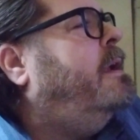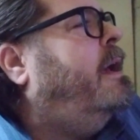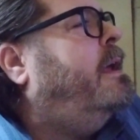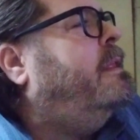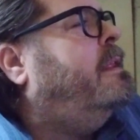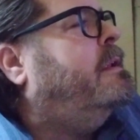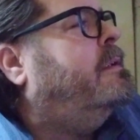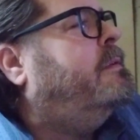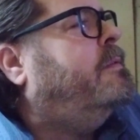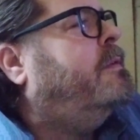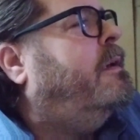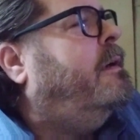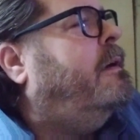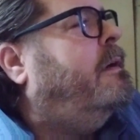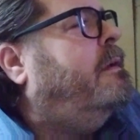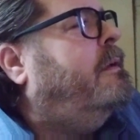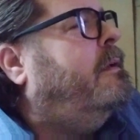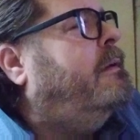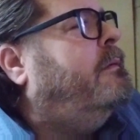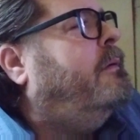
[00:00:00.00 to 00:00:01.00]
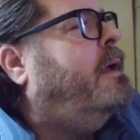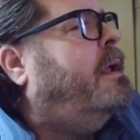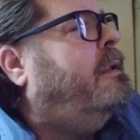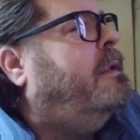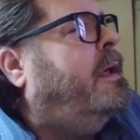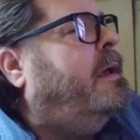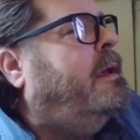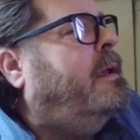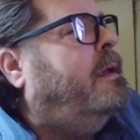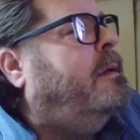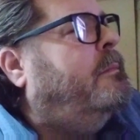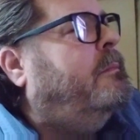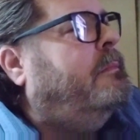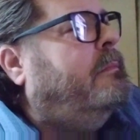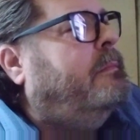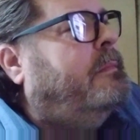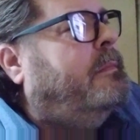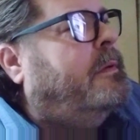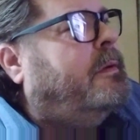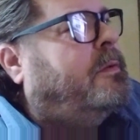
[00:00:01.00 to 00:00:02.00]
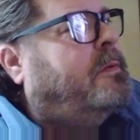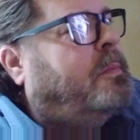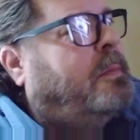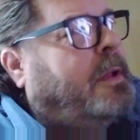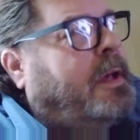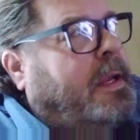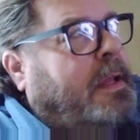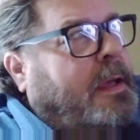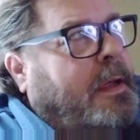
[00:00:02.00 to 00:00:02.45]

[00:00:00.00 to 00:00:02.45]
had this. I'll let him explain